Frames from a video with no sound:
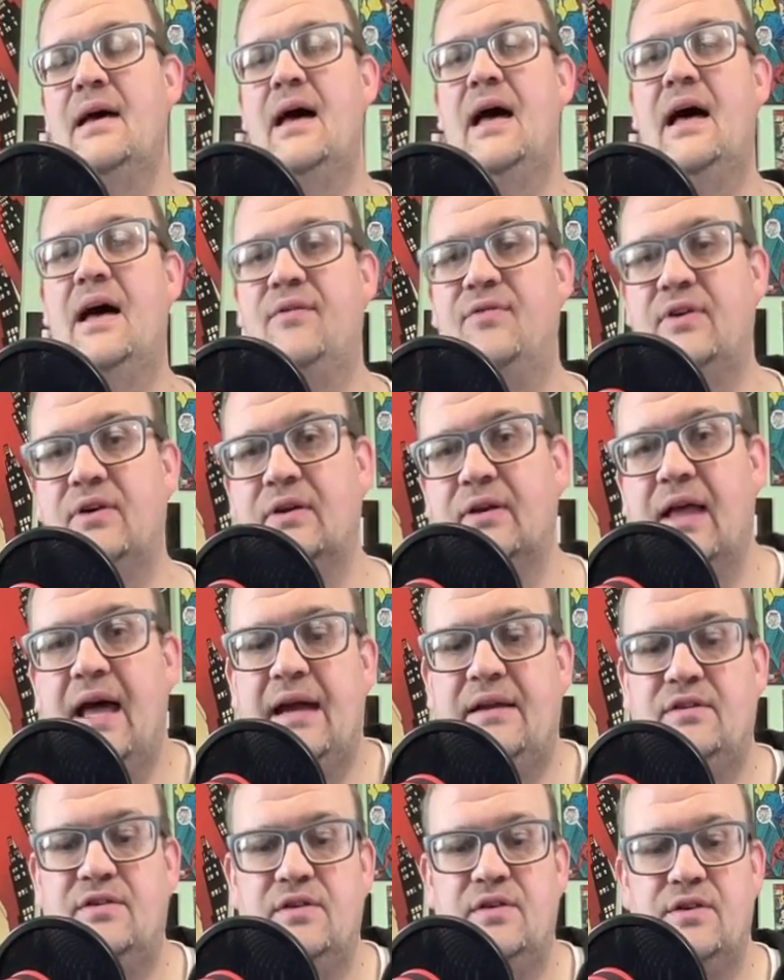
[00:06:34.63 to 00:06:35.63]
of
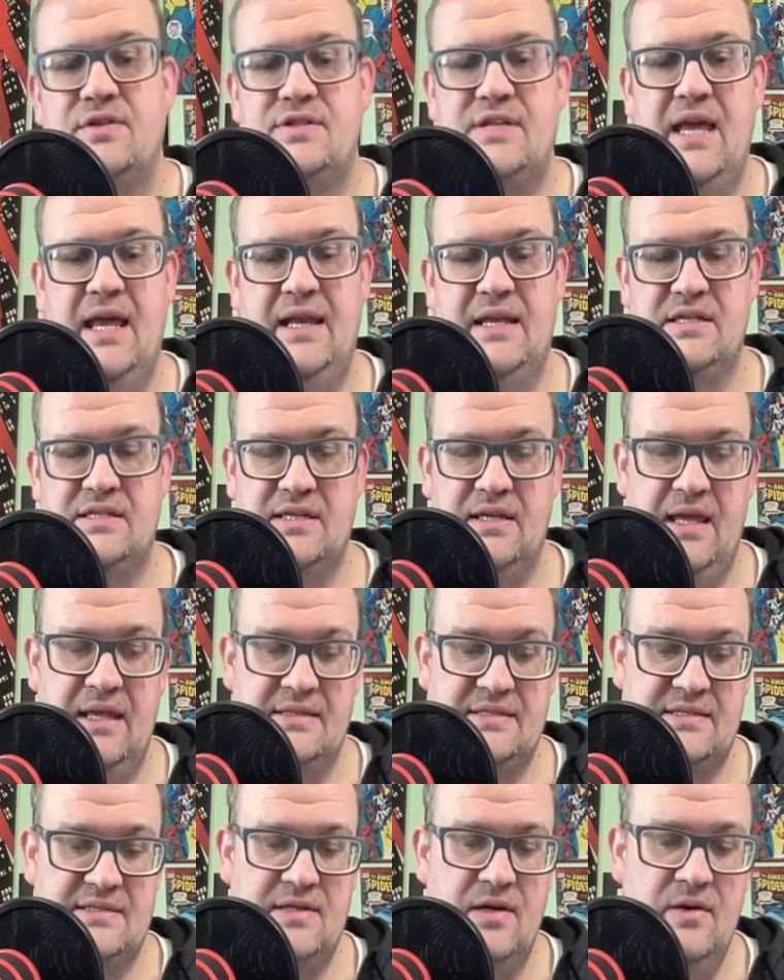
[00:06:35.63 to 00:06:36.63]
collectors, and
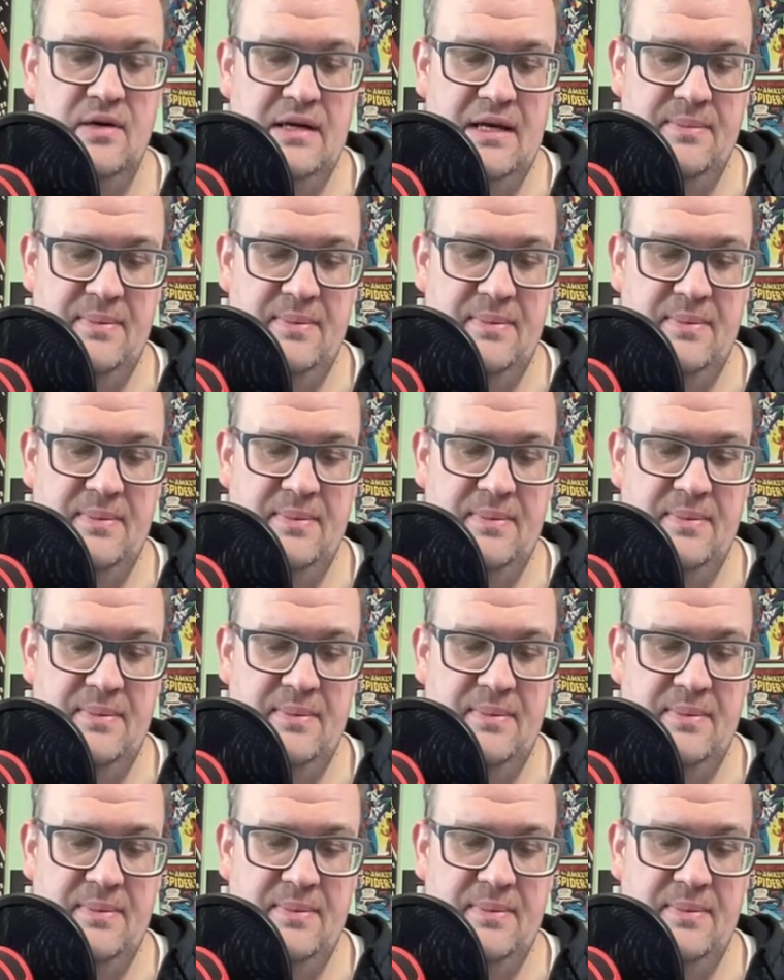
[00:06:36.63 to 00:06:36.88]
it's starting